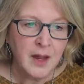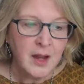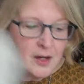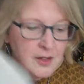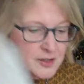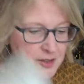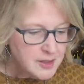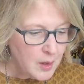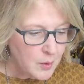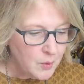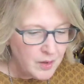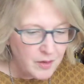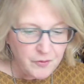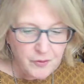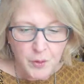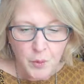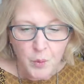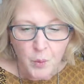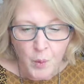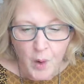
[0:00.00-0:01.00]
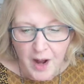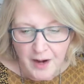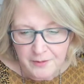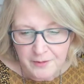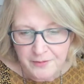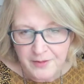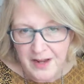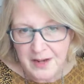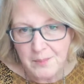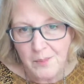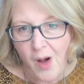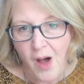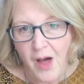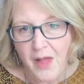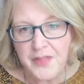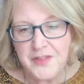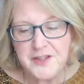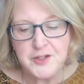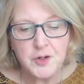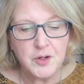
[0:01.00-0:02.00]
So if you want to find
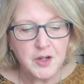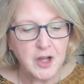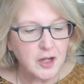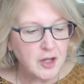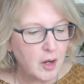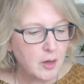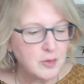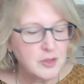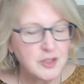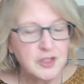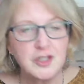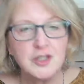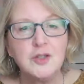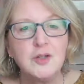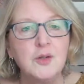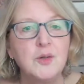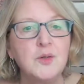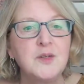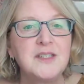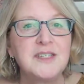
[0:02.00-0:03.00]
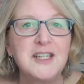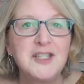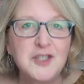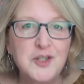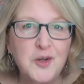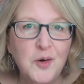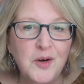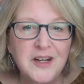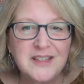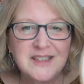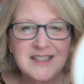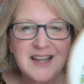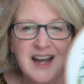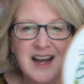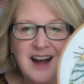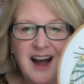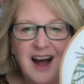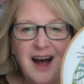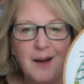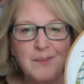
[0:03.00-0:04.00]
moths, you can go to
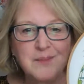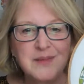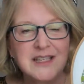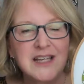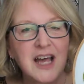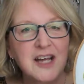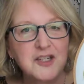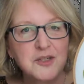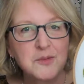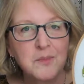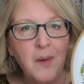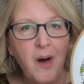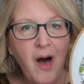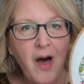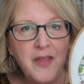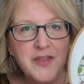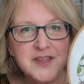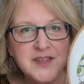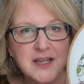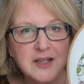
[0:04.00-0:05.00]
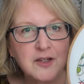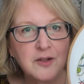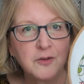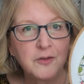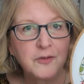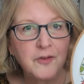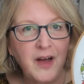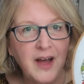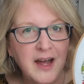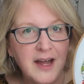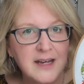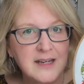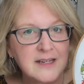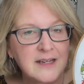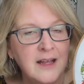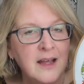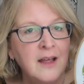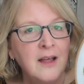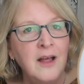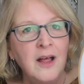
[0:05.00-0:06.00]
stitchstories.com/moths and you'll find
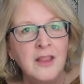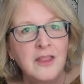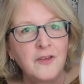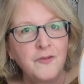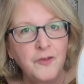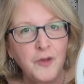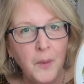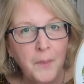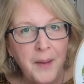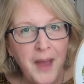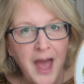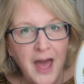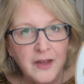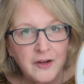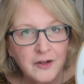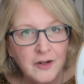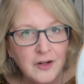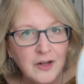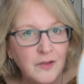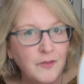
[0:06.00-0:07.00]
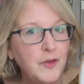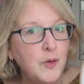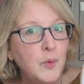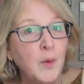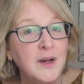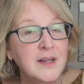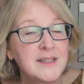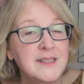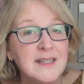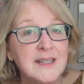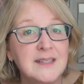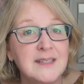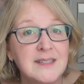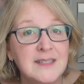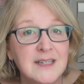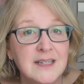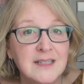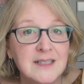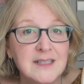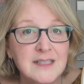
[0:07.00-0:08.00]
the full pattern. If you want to see the
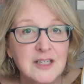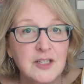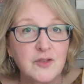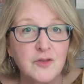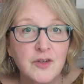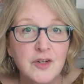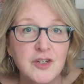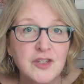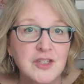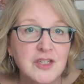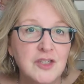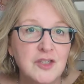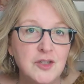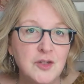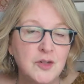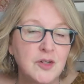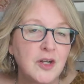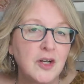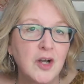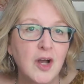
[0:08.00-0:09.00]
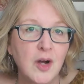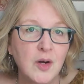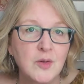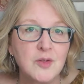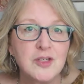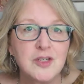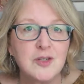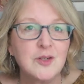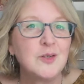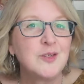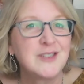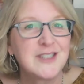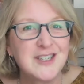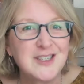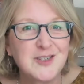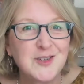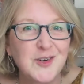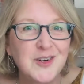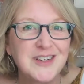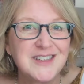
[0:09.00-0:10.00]
stick and stitch versions, you can go to
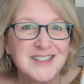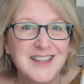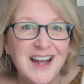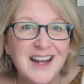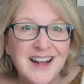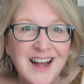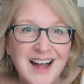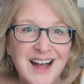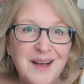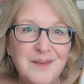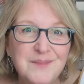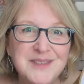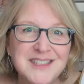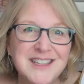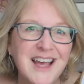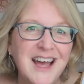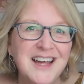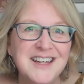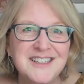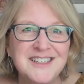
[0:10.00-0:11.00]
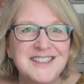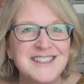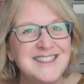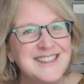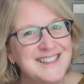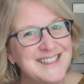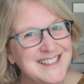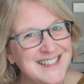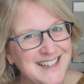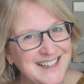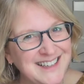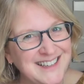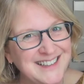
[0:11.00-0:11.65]
stitchstories.com/stick.